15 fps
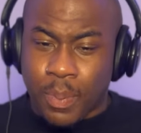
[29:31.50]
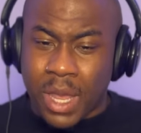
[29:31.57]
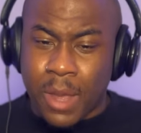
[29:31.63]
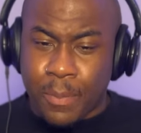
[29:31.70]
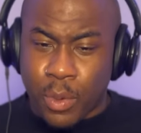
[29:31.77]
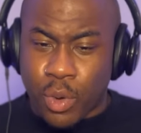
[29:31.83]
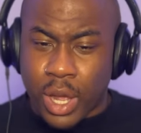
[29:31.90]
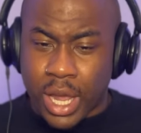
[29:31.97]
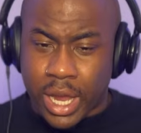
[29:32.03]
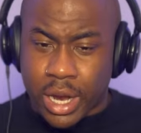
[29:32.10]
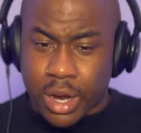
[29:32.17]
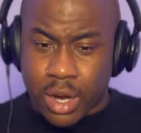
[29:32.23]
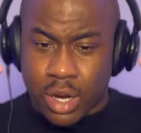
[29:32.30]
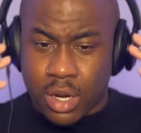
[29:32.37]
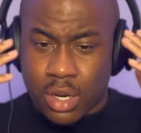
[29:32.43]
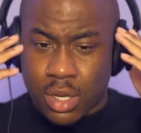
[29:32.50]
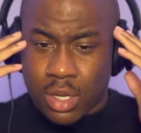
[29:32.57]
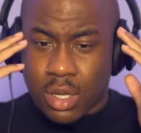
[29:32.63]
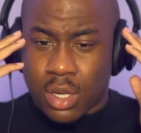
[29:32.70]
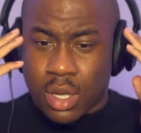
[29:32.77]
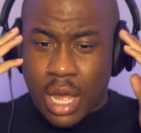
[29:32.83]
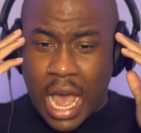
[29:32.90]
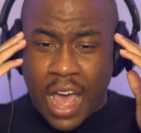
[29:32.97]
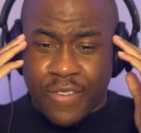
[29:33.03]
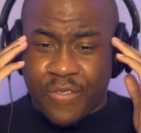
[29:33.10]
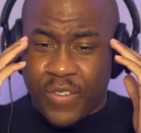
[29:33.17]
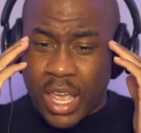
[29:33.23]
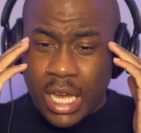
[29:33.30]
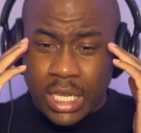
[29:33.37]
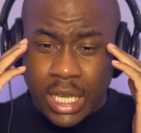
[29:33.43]
people here. I
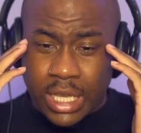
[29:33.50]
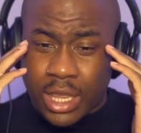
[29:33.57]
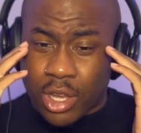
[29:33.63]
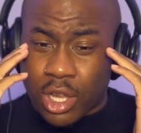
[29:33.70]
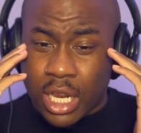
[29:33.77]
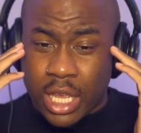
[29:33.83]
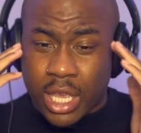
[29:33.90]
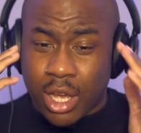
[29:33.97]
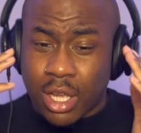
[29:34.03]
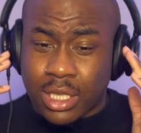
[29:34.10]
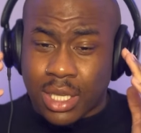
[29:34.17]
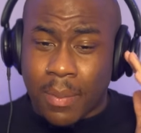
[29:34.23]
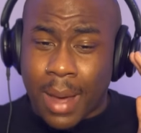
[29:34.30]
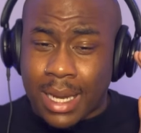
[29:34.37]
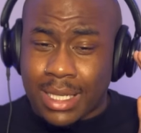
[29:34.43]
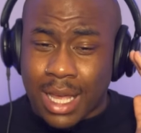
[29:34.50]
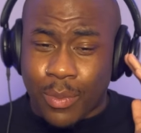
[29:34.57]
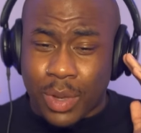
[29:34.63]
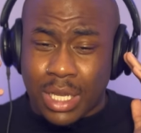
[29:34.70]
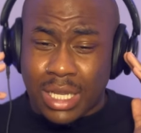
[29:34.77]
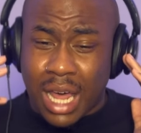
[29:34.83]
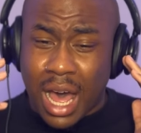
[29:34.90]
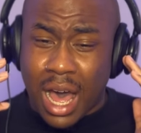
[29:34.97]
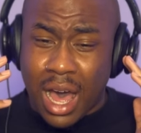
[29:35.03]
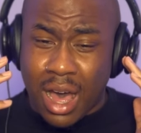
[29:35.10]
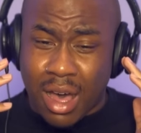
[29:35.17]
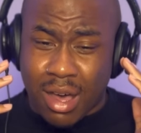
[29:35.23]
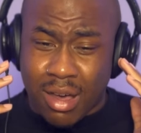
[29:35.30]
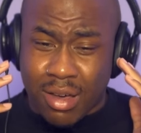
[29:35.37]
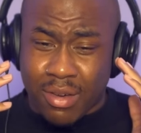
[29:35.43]
feel it, they're gonna kill somebody that we
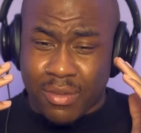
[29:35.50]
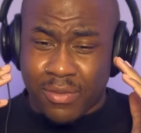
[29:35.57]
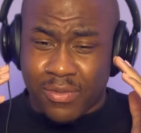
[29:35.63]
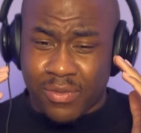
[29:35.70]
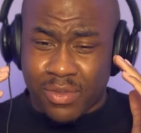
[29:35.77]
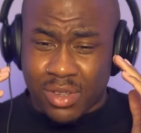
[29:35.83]
love.